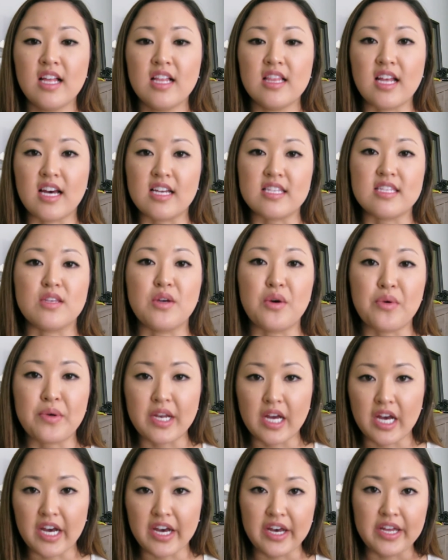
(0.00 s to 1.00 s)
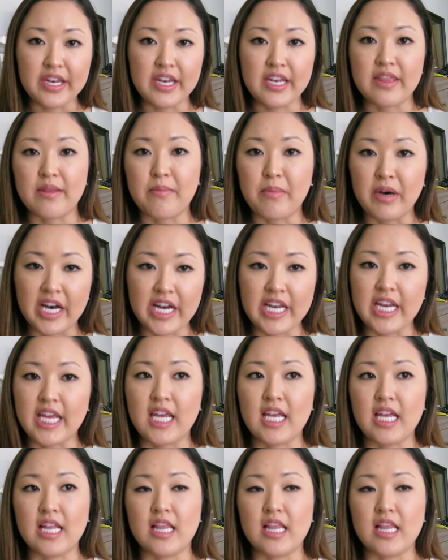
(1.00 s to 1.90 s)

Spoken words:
Lots going on in the body.